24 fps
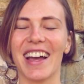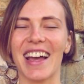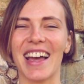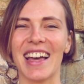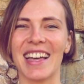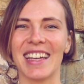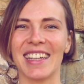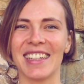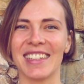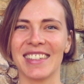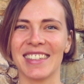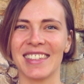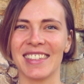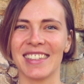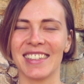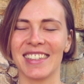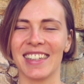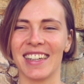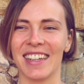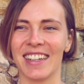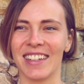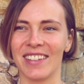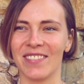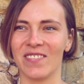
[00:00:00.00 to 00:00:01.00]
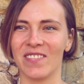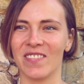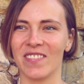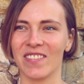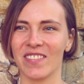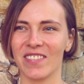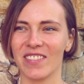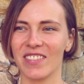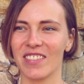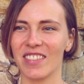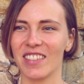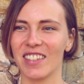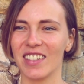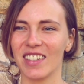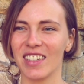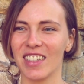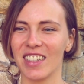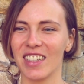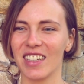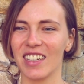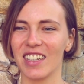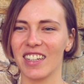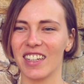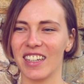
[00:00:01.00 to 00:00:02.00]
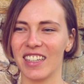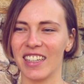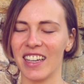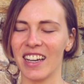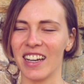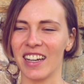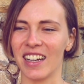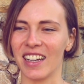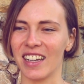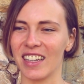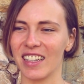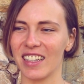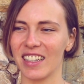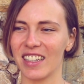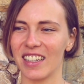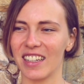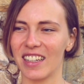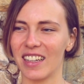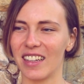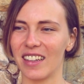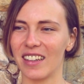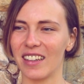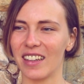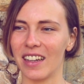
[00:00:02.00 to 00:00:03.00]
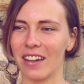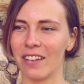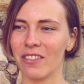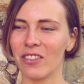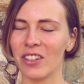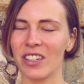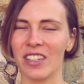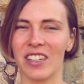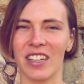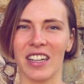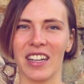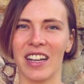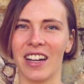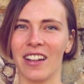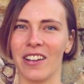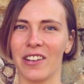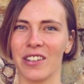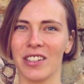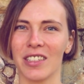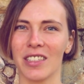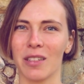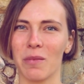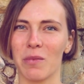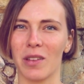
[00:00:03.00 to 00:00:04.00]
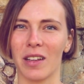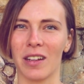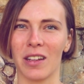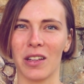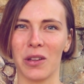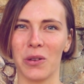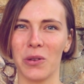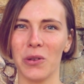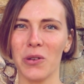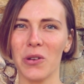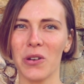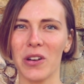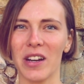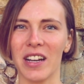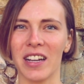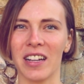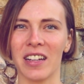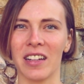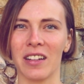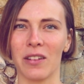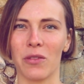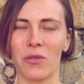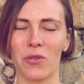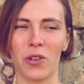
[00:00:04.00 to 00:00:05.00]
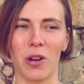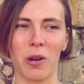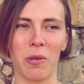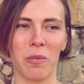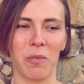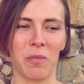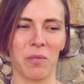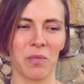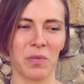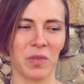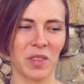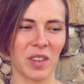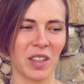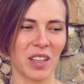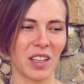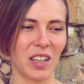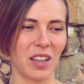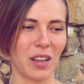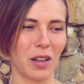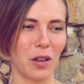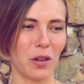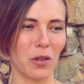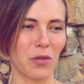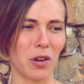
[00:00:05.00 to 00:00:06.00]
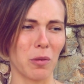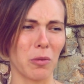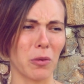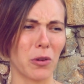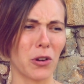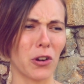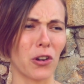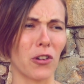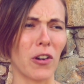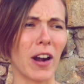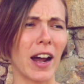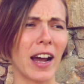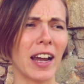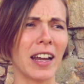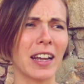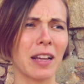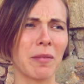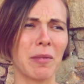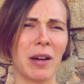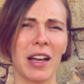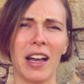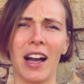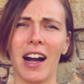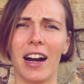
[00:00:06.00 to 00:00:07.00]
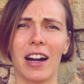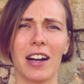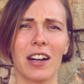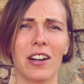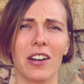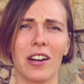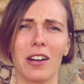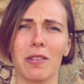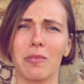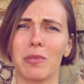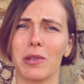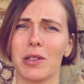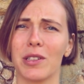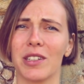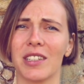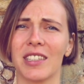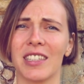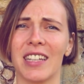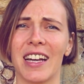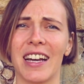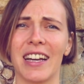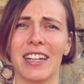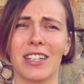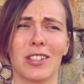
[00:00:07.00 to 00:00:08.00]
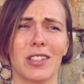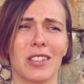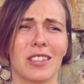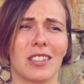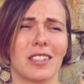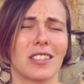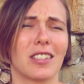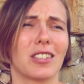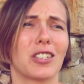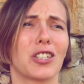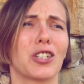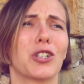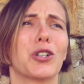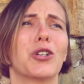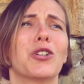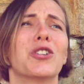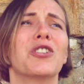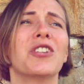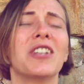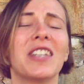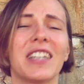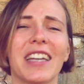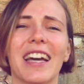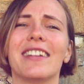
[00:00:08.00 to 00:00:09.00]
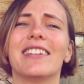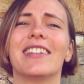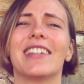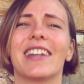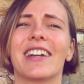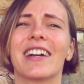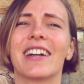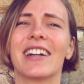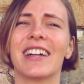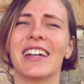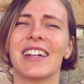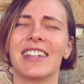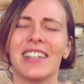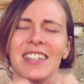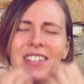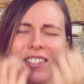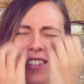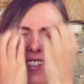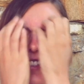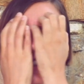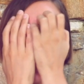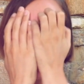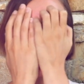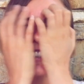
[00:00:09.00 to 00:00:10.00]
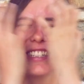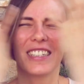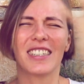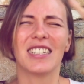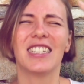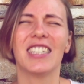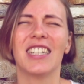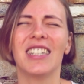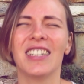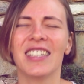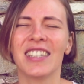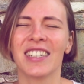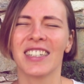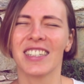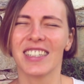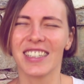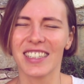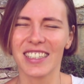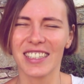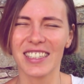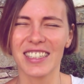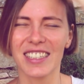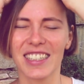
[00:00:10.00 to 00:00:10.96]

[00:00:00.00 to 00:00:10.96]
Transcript: And um, yeah, every day I learned something new, and from from crying my heart out because I just couldn't get there and it just didn't